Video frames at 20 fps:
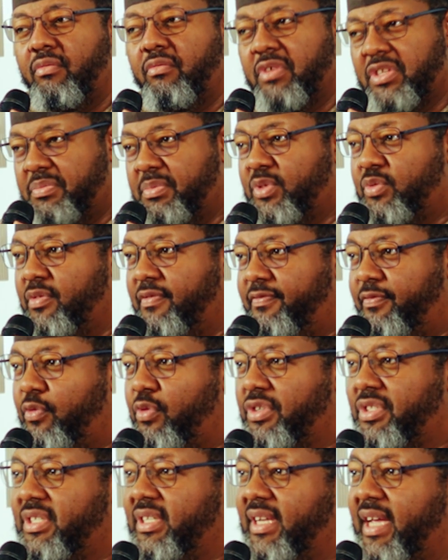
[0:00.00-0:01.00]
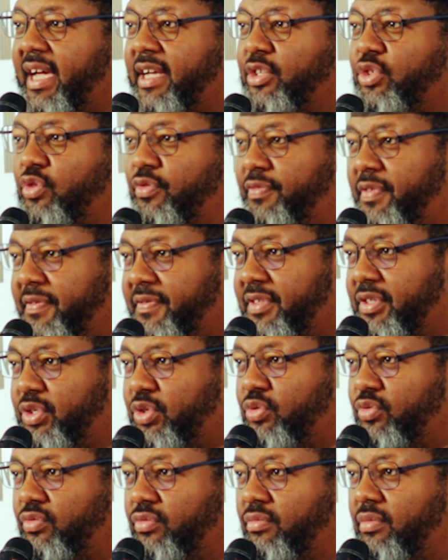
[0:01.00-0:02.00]
was between 49 to
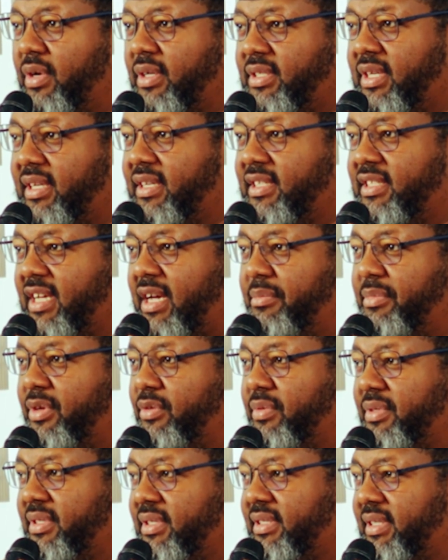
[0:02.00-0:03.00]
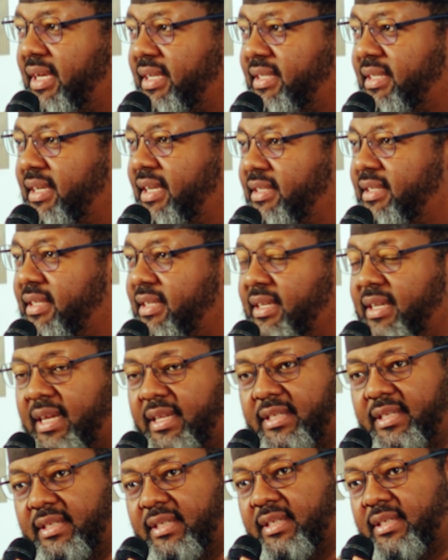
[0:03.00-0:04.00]
52, as at the time he was assassinated in
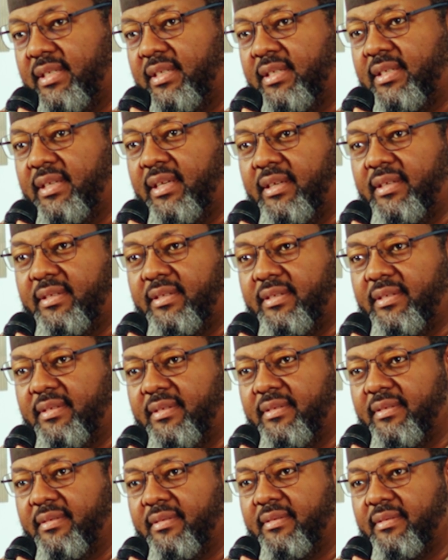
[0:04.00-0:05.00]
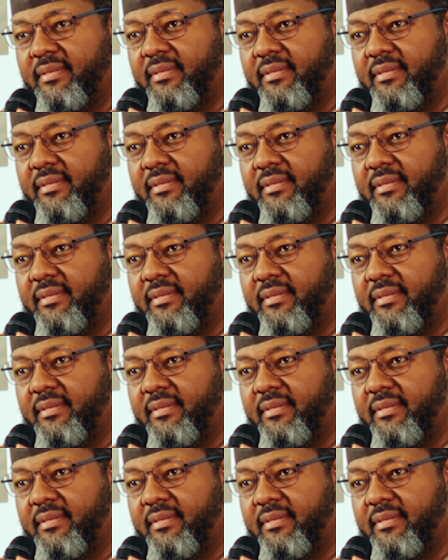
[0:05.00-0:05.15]
1966. Yeah.